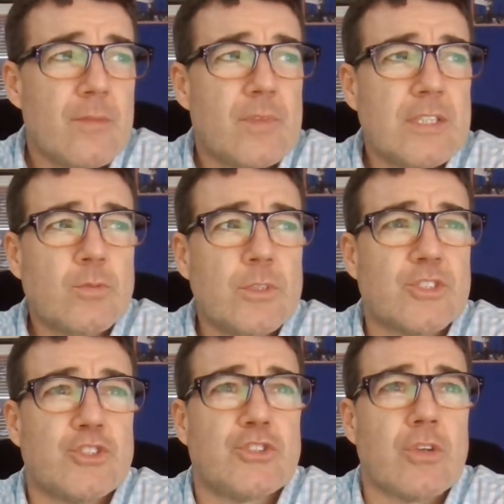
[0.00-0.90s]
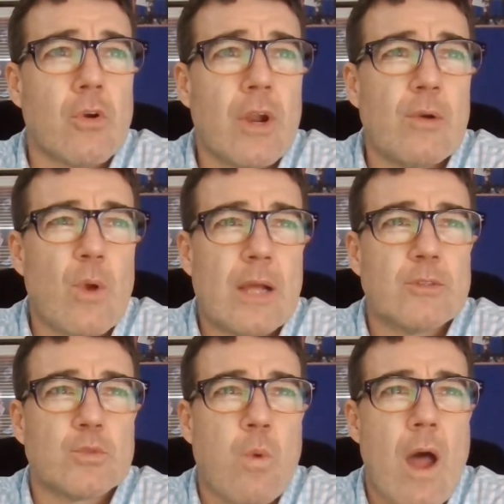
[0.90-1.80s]
This was it
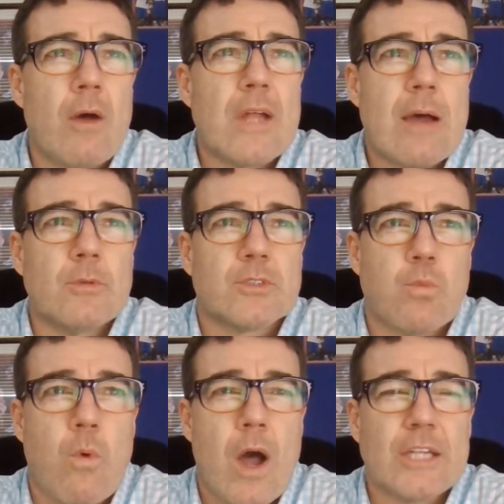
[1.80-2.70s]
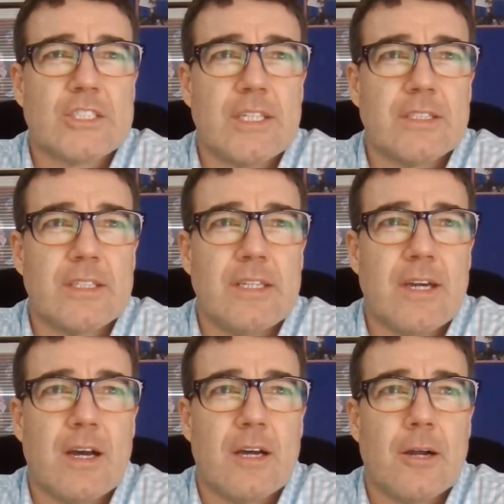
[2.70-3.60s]
was while I was watching the
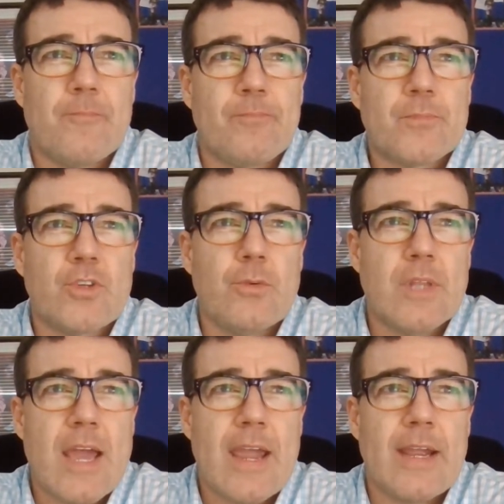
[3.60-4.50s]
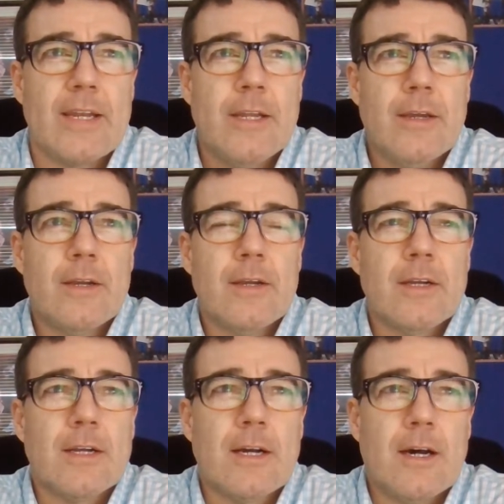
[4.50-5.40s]
Tulane
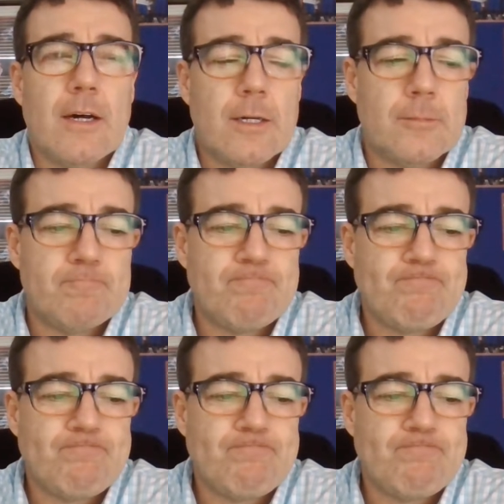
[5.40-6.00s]
out